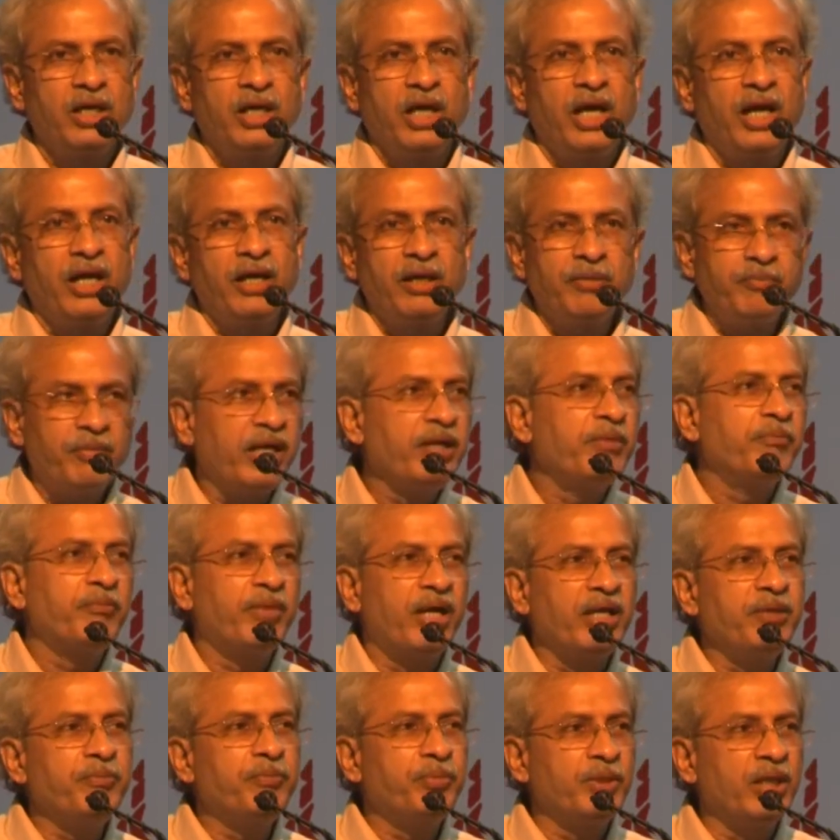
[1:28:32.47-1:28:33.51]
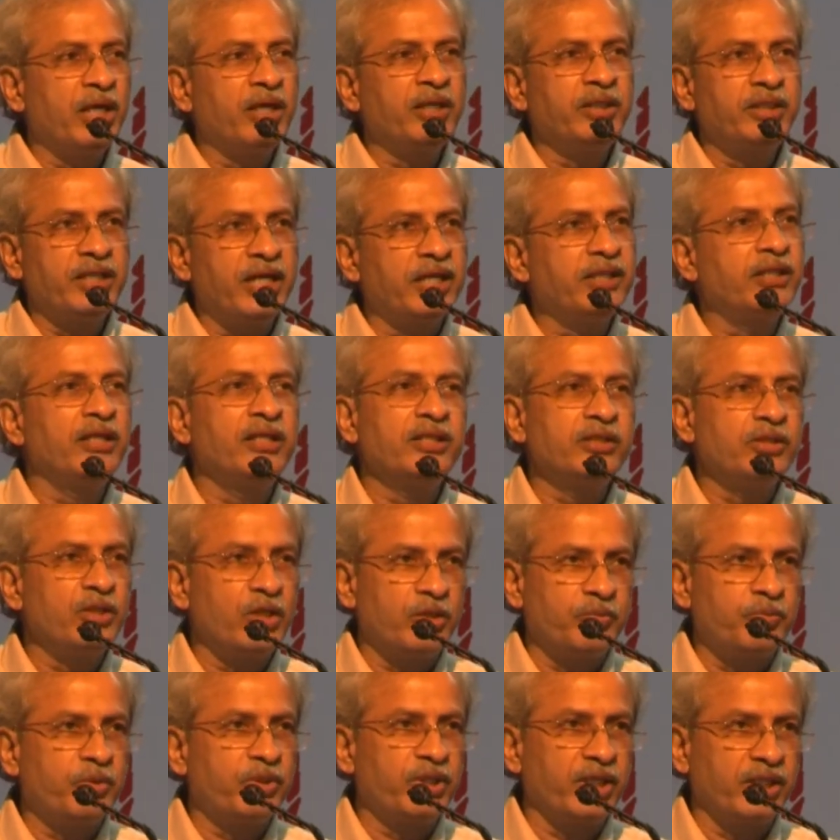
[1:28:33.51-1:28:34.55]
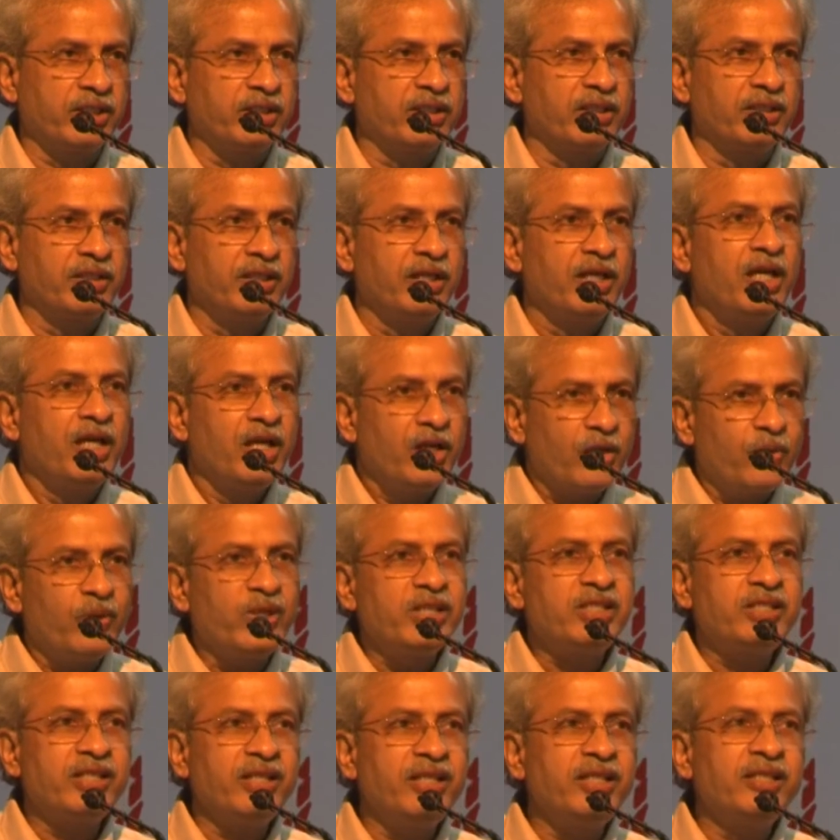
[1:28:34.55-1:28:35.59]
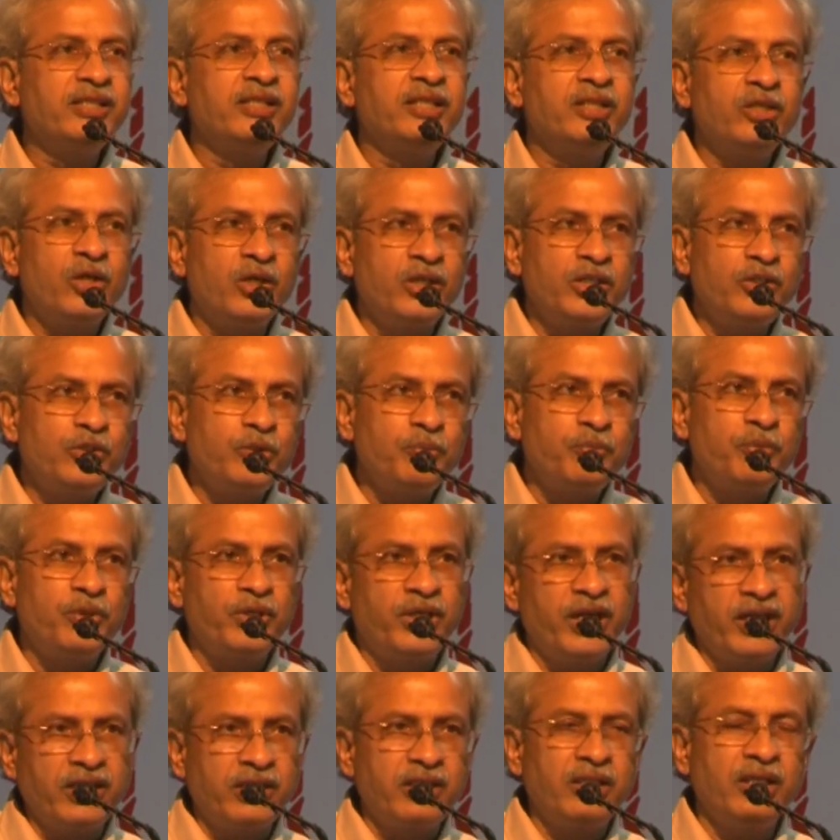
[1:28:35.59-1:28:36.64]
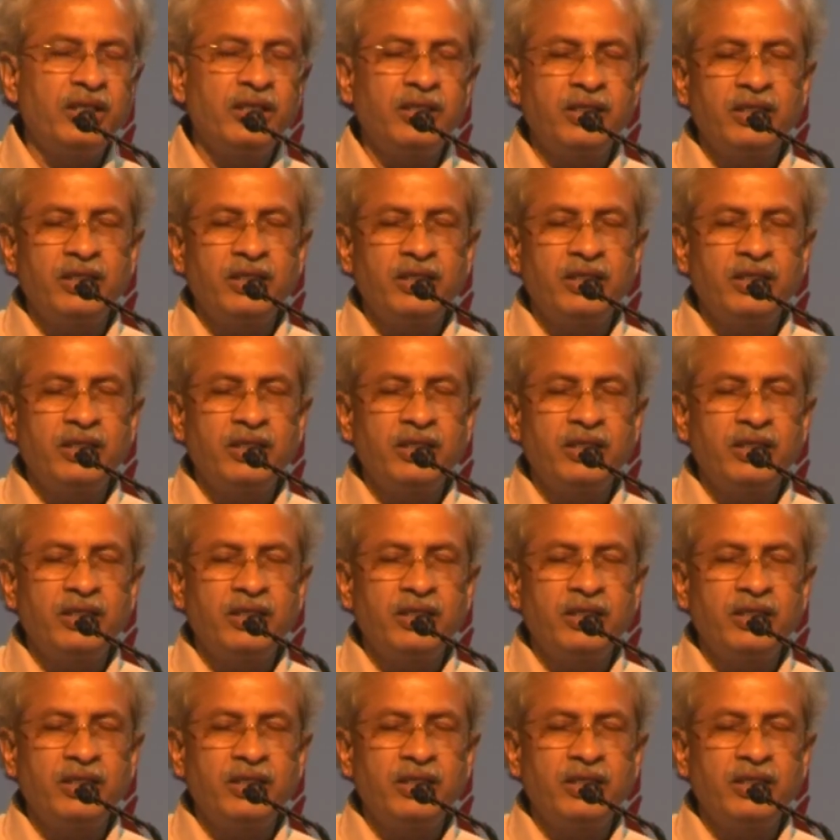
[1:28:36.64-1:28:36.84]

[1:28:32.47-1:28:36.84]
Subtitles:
My title is not protected. Question is, in order to protect